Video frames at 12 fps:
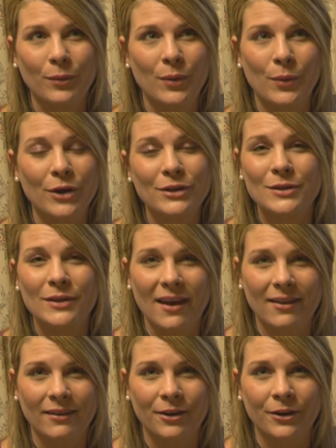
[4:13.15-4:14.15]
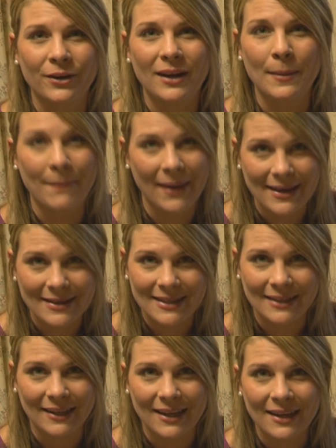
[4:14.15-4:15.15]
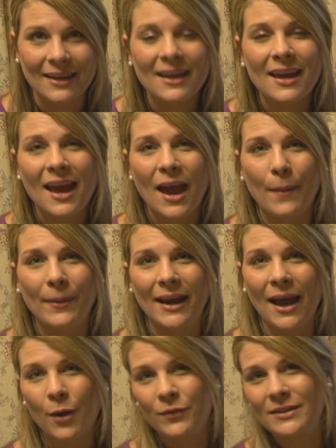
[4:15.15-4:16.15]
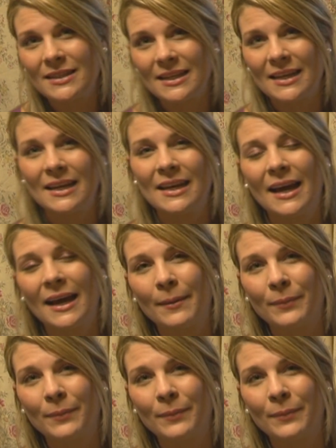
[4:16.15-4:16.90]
we worked together amazingly. I mean, I obviously